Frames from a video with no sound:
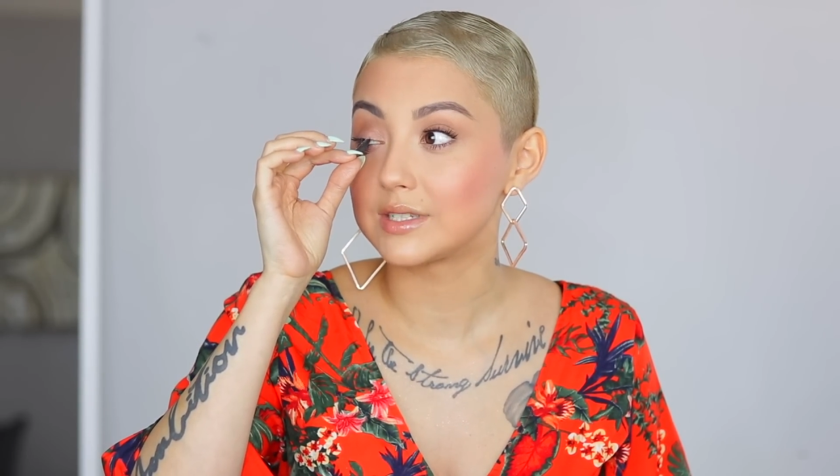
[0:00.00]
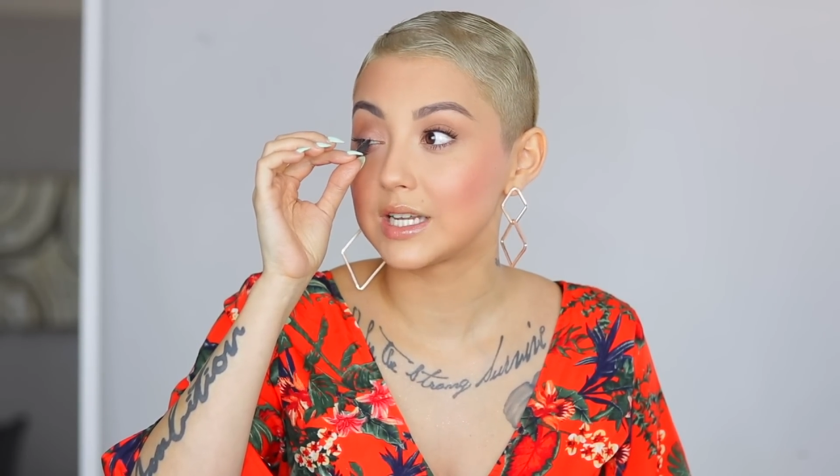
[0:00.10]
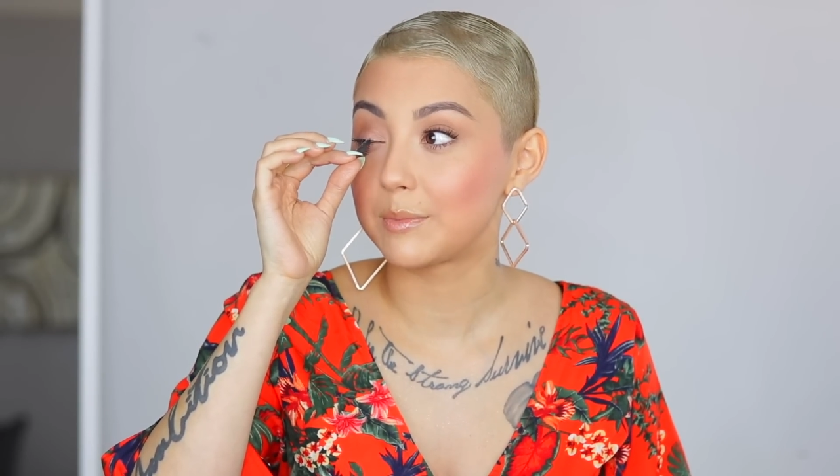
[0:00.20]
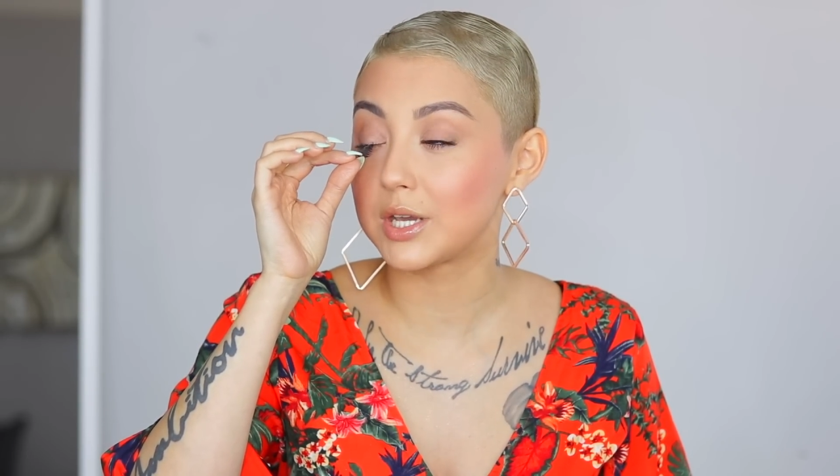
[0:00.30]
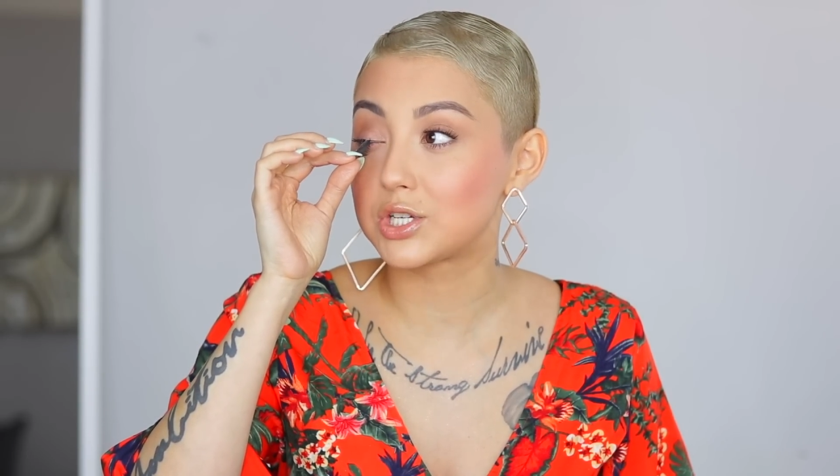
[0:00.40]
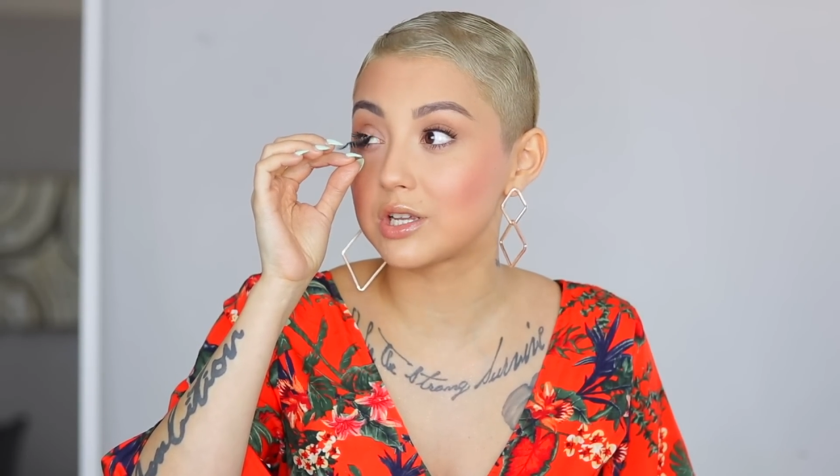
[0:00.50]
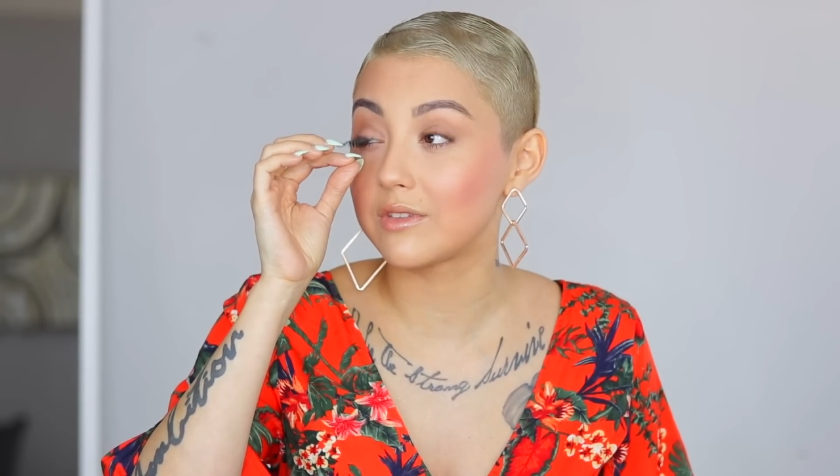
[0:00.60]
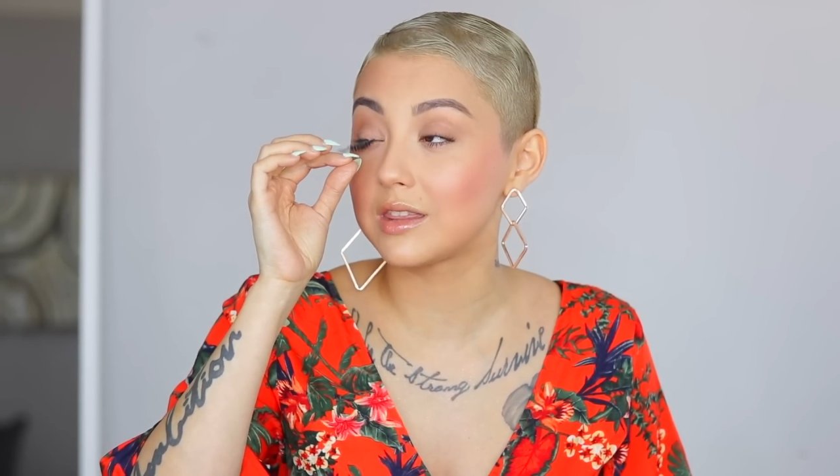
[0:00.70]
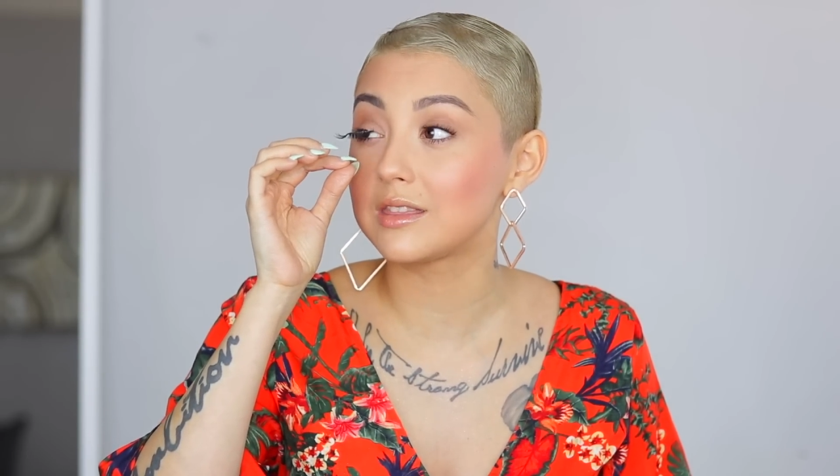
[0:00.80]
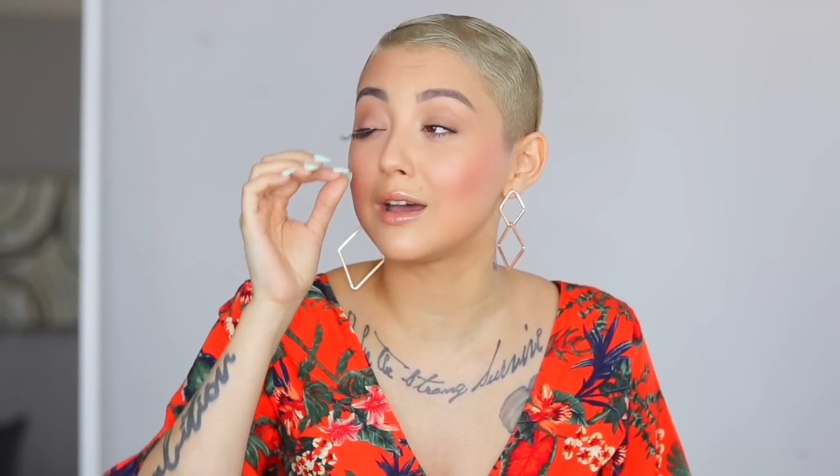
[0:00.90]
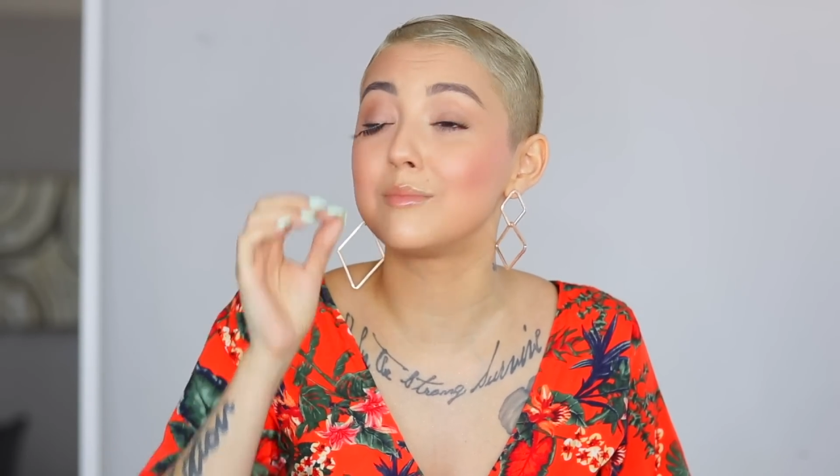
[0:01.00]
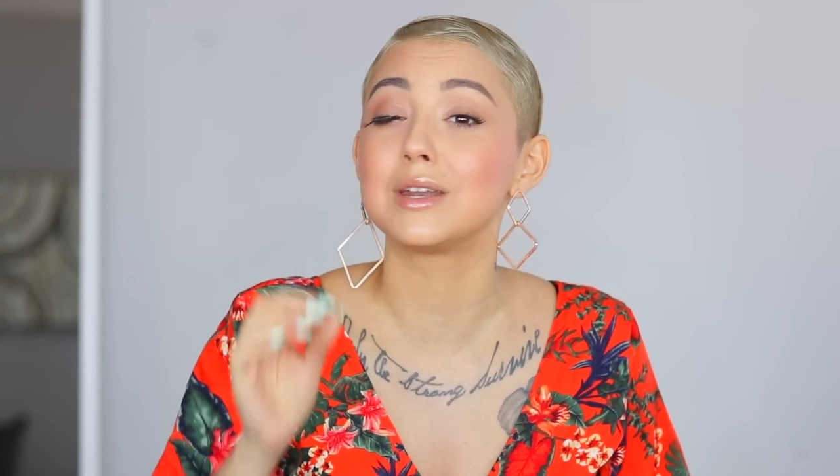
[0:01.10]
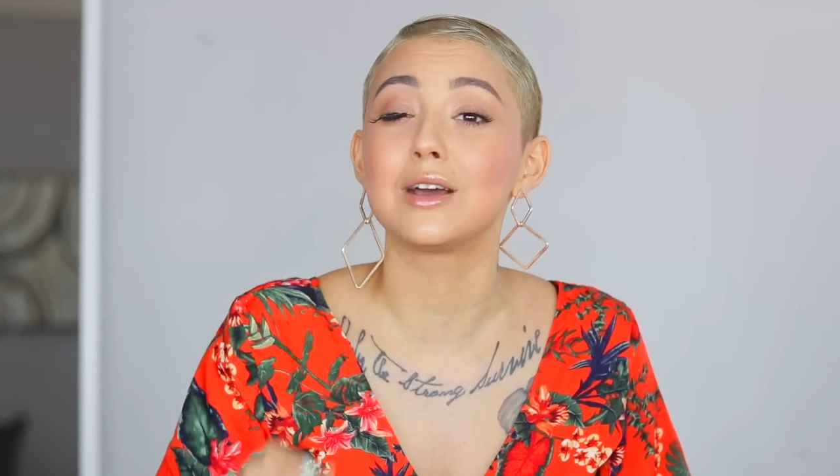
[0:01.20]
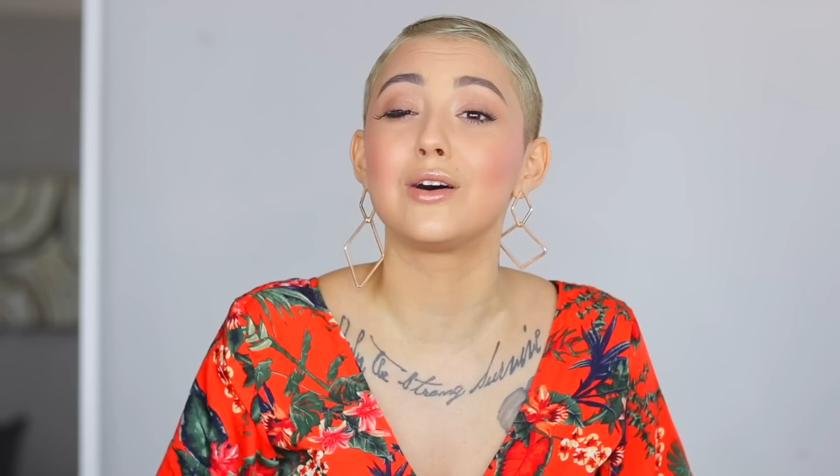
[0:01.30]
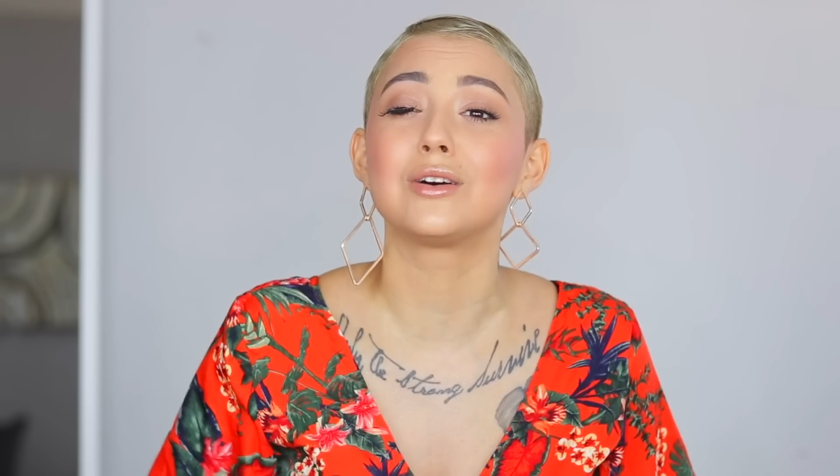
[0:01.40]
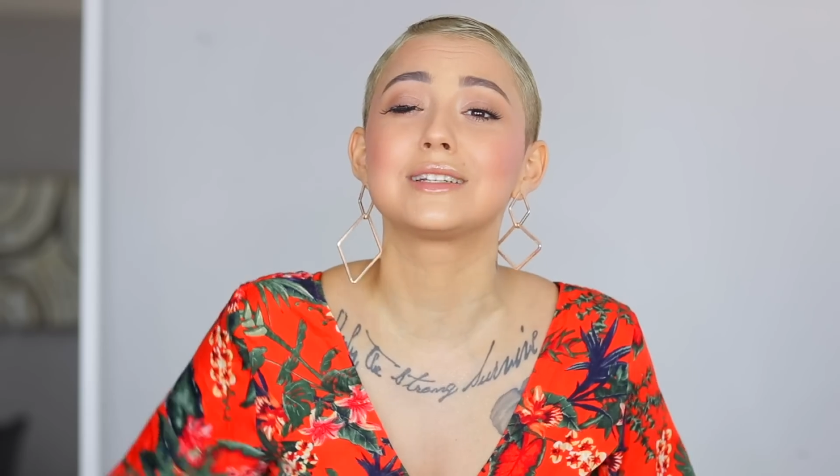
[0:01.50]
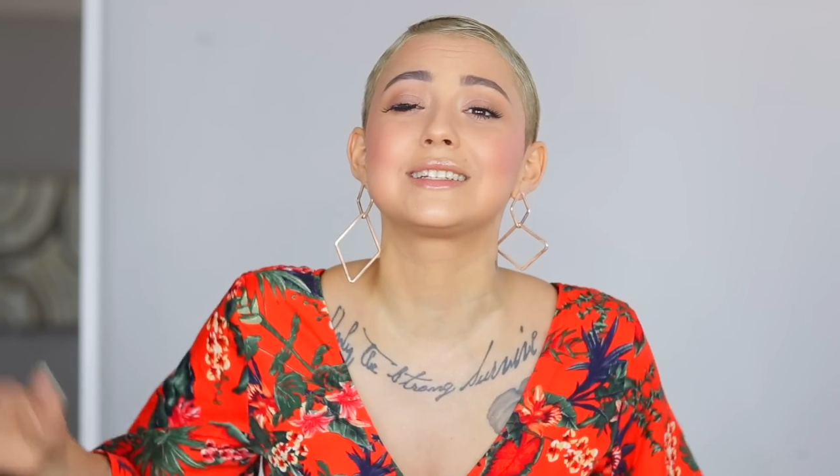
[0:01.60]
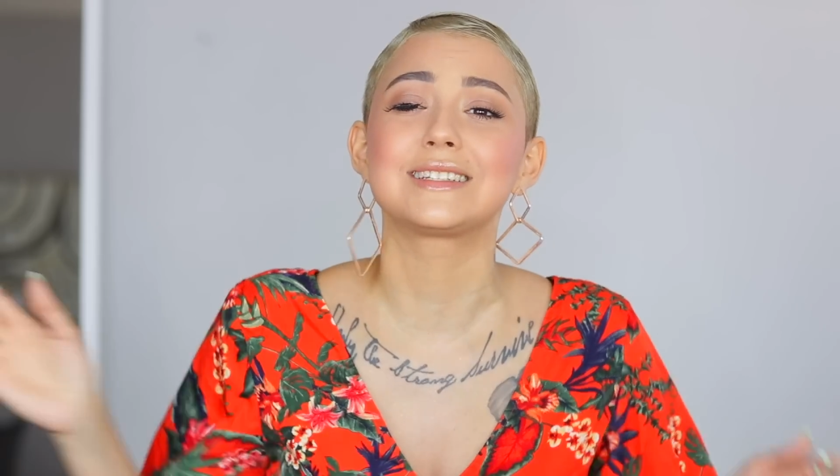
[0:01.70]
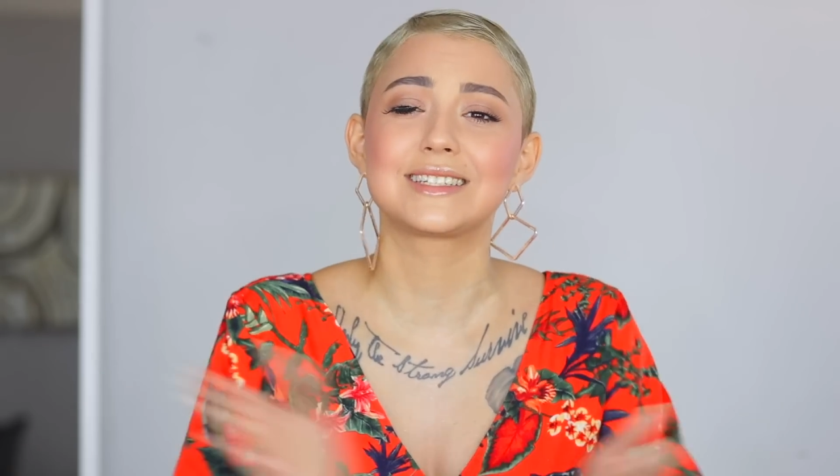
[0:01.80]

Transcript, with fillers: to take pictures of the thumbnail.